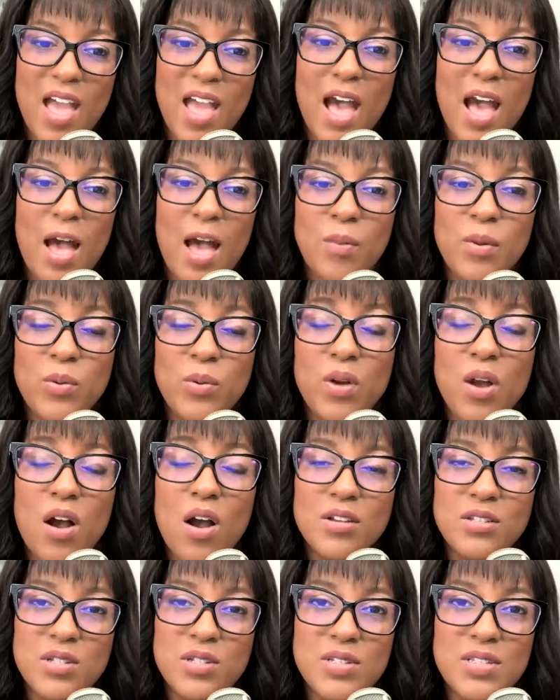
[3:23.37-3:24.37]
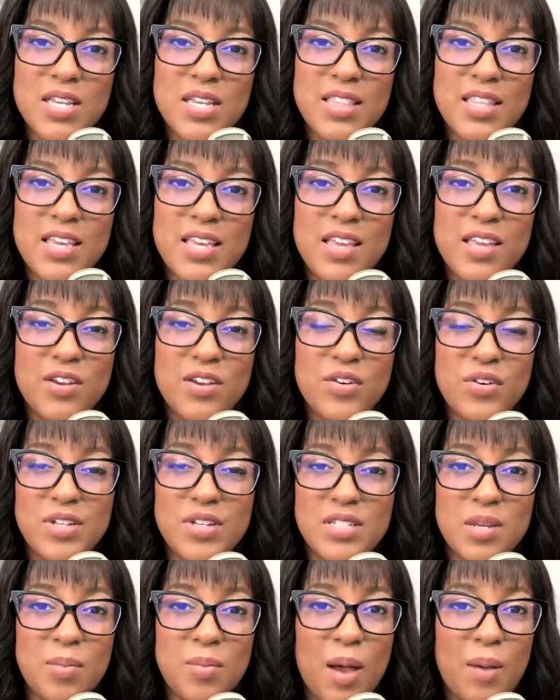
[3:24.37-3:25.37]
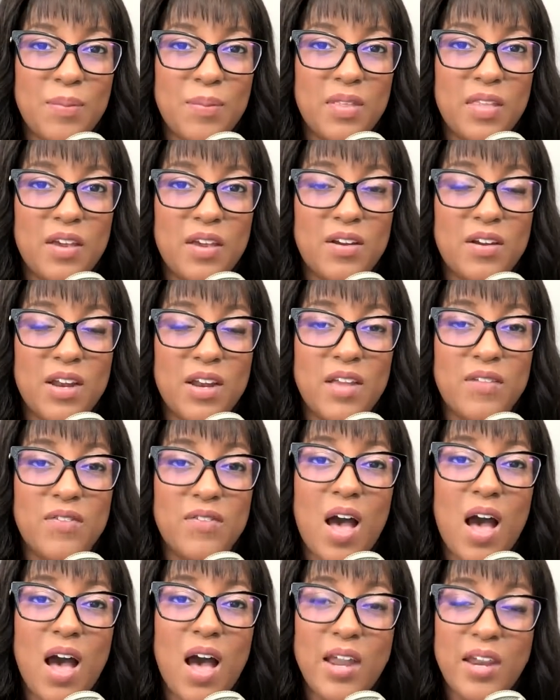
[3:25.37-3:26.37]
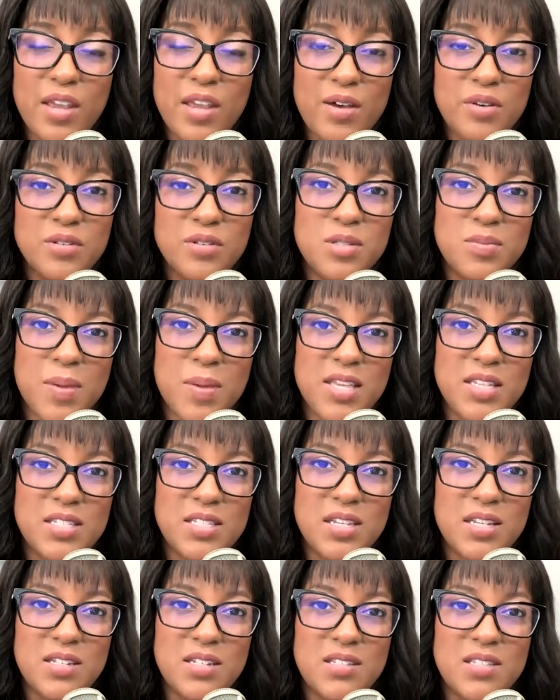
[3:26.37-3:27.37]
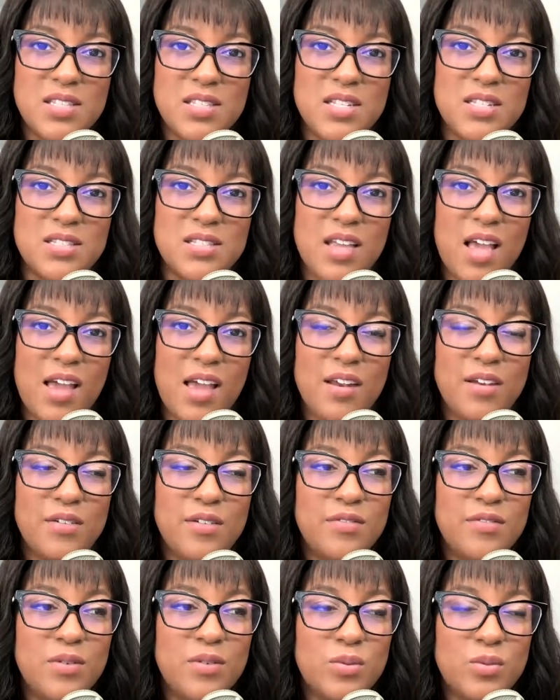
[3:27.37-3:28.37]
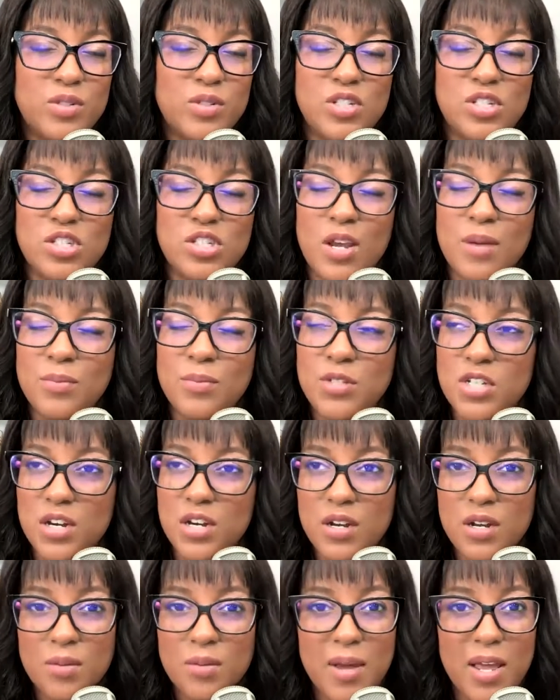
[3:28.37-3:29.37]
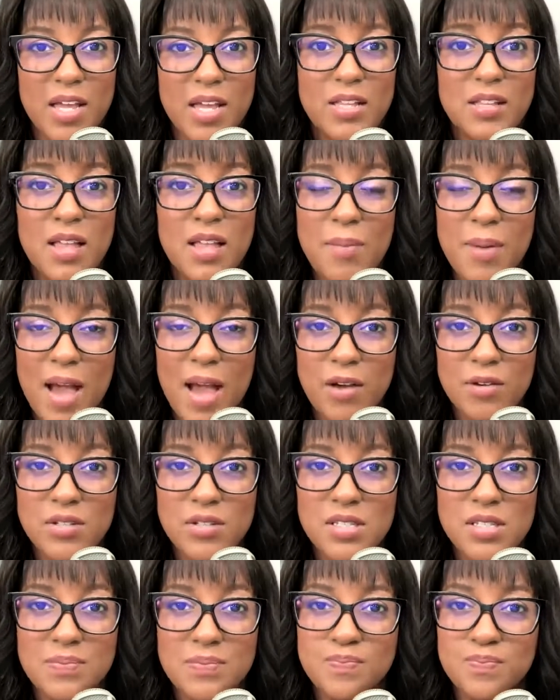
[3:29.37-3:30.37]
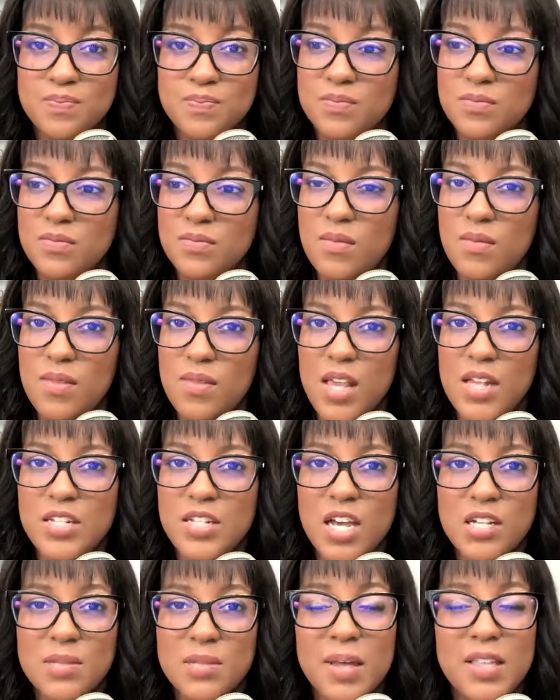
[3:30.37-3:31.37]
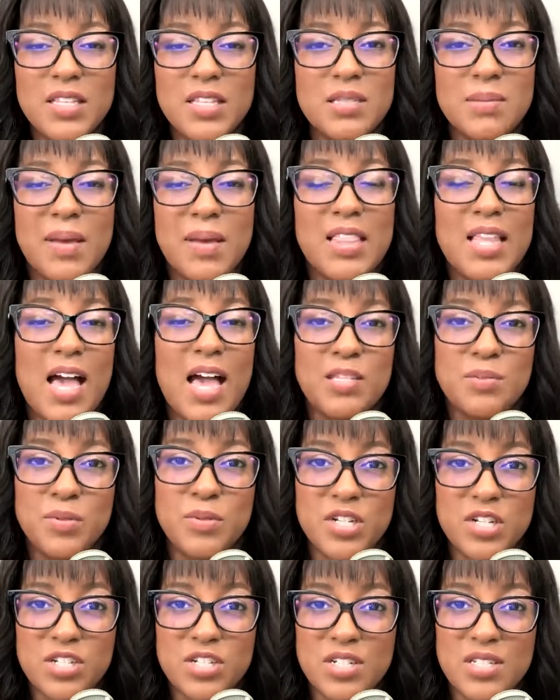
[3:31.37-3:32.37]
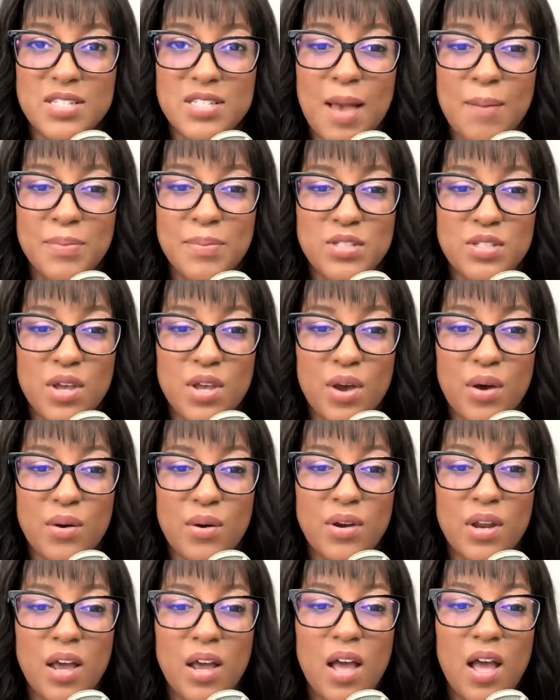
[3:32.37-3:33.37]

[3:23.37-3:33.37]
And we're also seeing the increasing popularity of audio spaces. This kind of was jump-started by Clubhouse. I talked about this in my last predictions episode